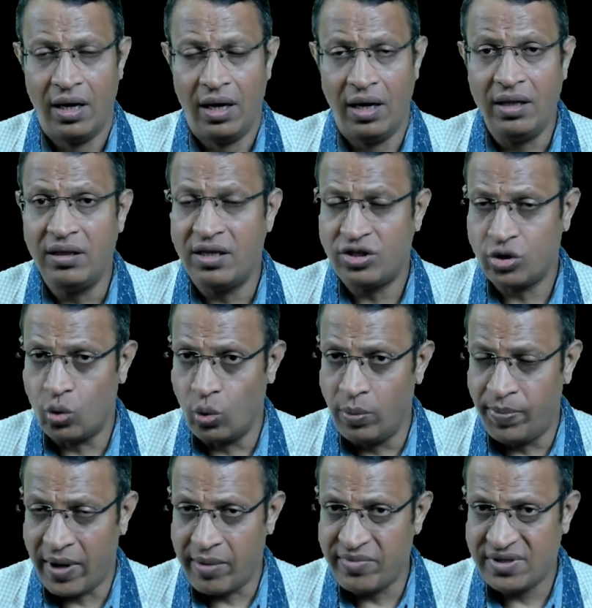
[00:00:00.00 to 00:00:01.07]
in the school
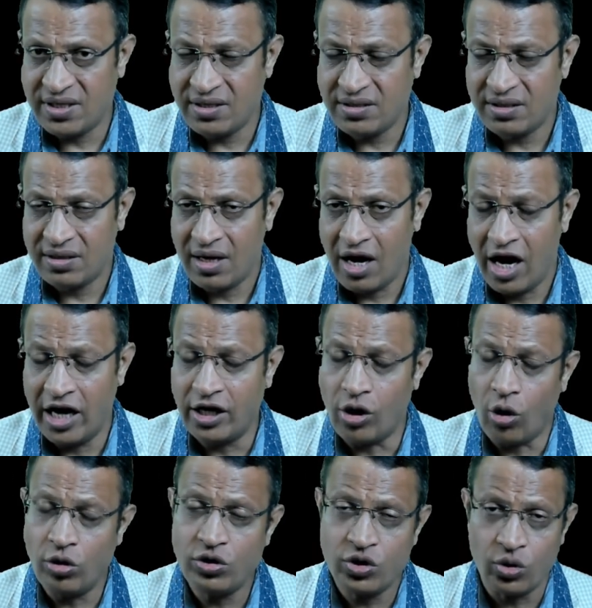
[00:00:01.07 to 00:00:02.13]
premises and
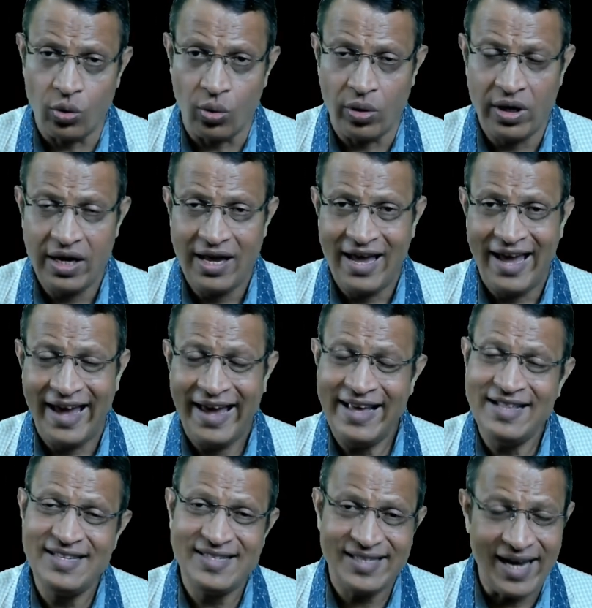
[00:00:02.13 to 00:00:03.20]
also
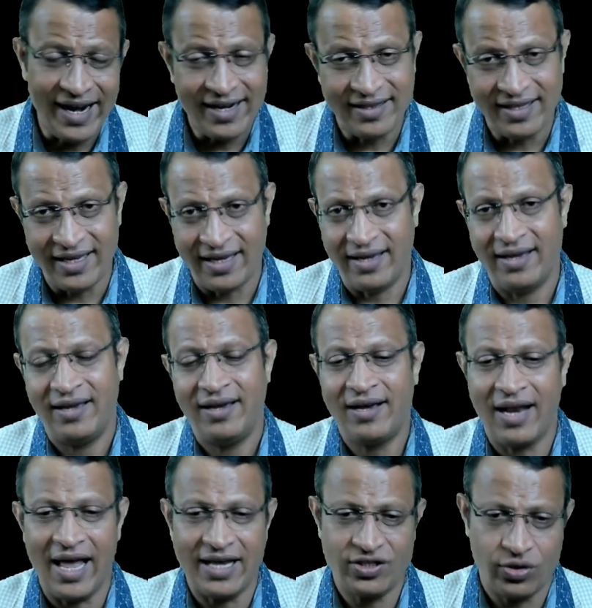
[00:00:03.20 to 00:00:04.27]
inside the
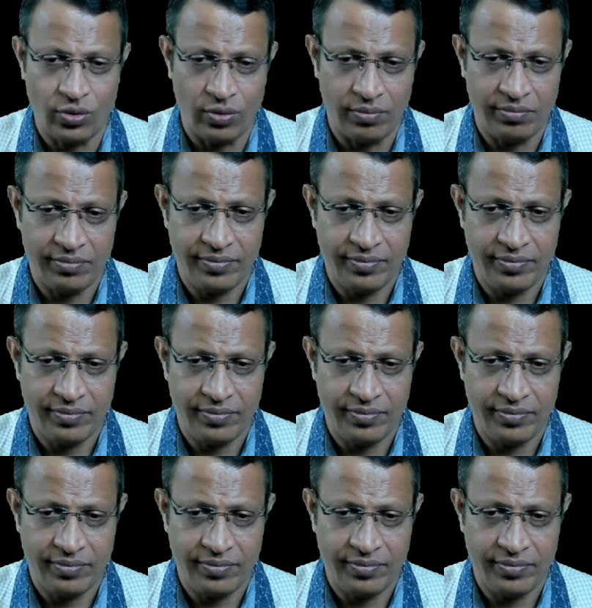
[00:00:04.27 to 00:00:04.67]
classroom.